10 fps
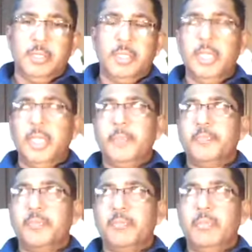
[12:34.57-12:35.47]
the
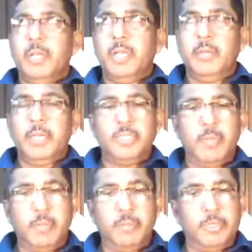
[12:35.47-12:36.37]
believer's
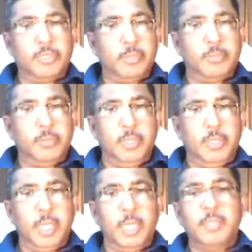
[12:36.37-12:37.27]
baptism,
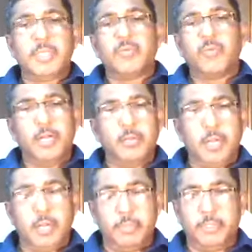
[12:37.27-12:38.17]
that is water
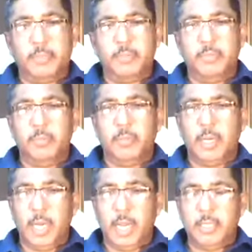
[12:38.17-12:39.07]
baptism,
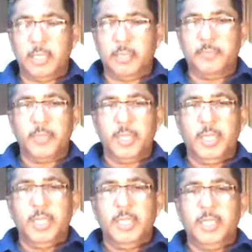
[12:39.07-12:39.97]
but rather
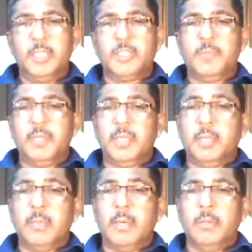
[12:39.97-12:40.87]
it is
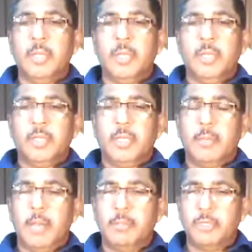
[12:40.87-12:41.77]
speaking about the
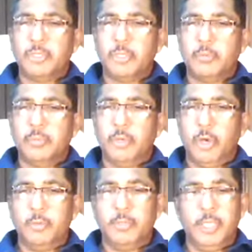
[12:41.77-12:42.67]
baptism
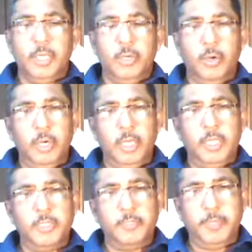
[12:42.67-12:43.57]
of the
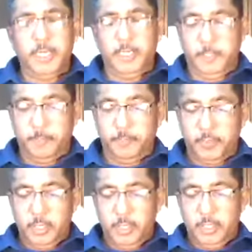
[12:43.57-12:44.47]
Holy Spirit
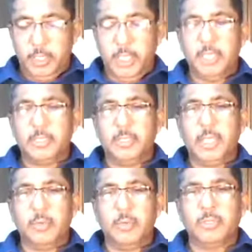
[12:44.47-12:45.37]
there, is,
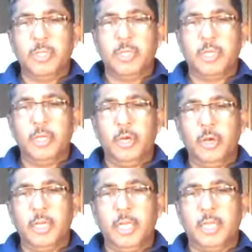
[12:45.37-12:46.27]
there was a
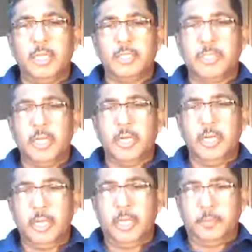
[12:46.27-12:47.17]
renowned Christian
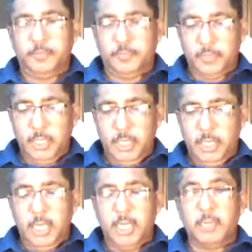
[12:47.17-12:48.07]
leader
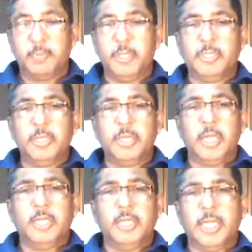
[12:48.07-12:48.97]
and a preacher
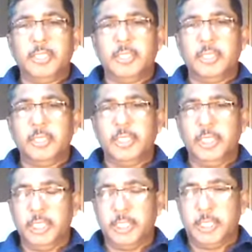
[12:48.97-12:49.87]
and a writer in
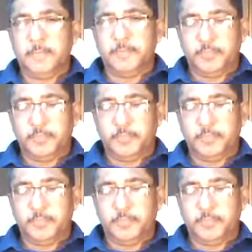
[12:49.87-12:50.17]
USA